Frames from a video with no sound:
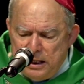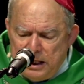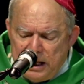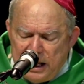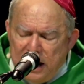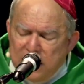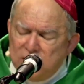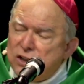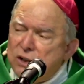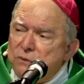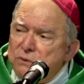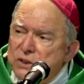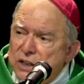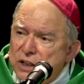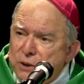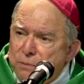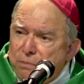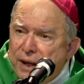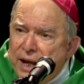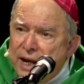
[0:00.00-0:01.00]
and she was
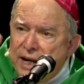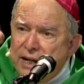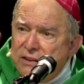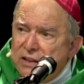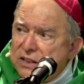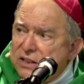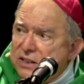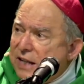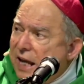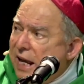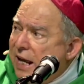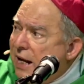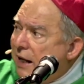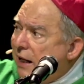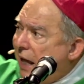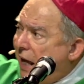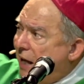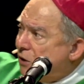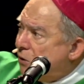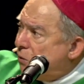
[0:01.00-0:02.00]
explaining the stained
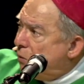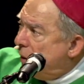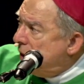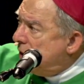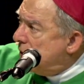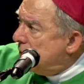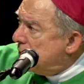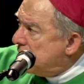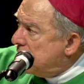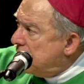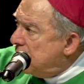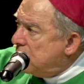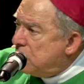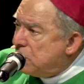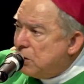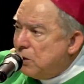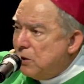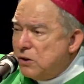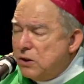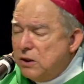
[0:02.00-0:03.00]
glass windows in the
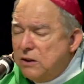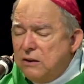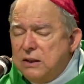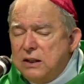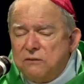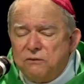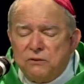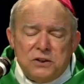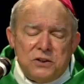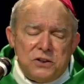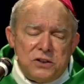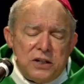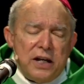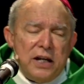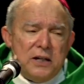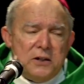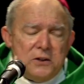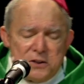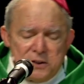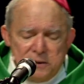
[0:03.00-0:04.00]
church of the different
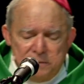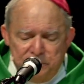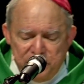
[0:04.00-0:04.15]
saints.